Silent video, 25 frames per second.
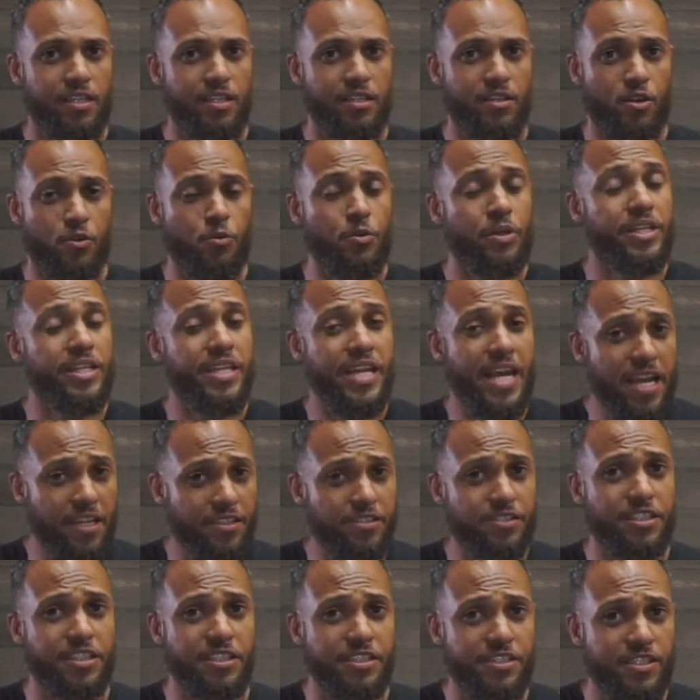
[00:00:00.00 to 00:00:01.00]
or what he
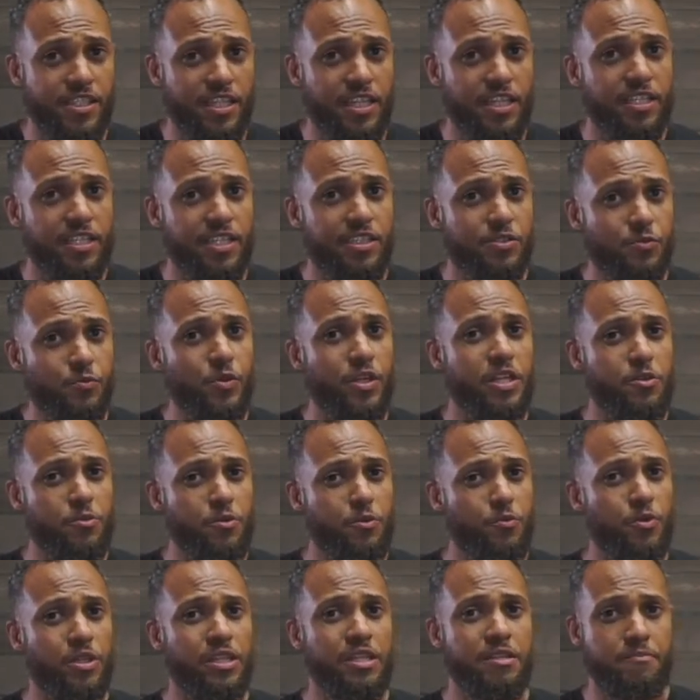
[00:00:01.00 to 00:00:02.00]
actually said, isn't what he
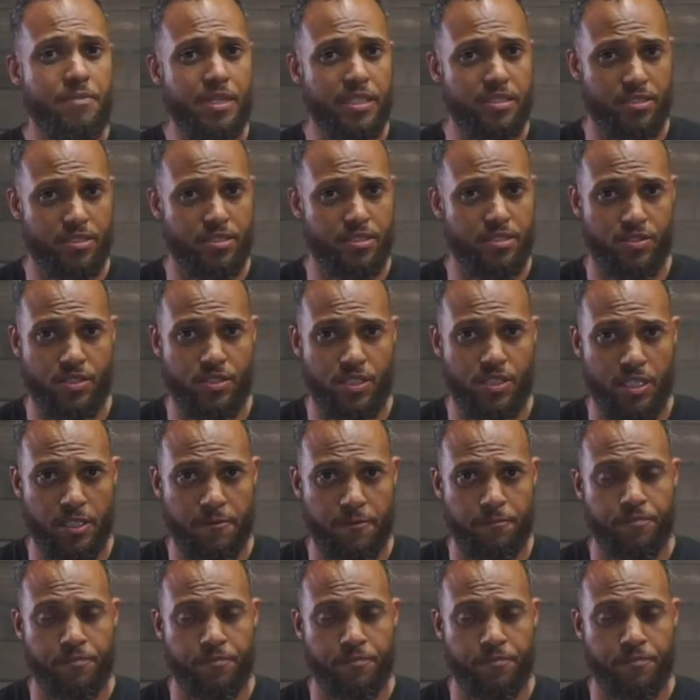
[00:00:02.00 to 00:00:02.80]
really meant to say.